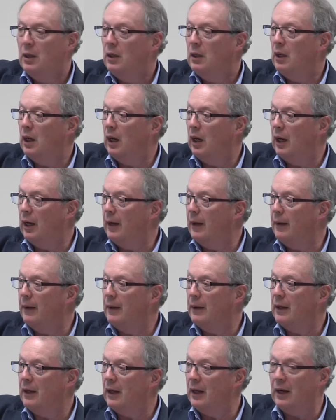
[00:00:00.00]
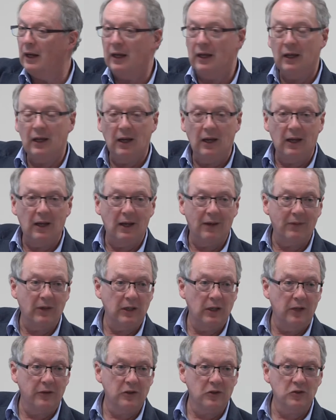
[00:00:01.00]
And I have
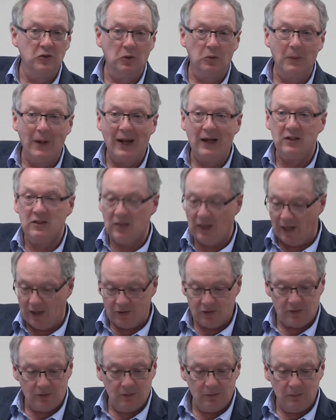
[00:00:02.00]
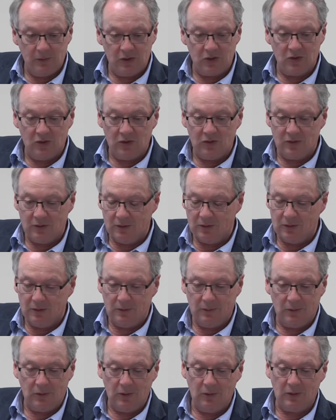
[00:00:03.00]
another direct test, which is
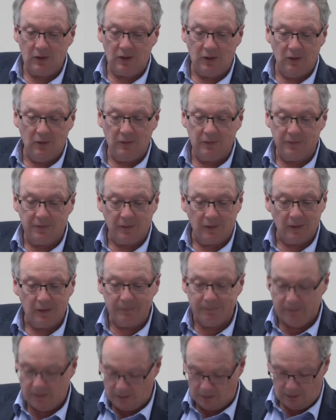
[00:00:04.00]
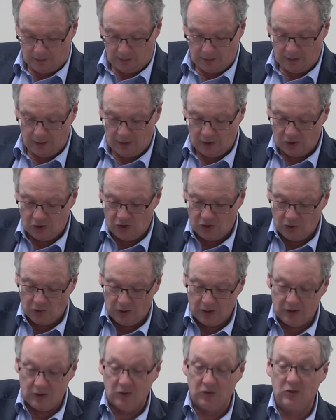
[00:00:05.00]
too cute for a
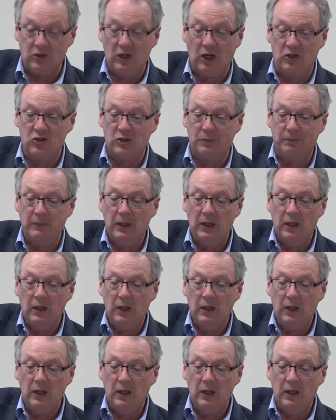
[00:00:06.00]
short discussion.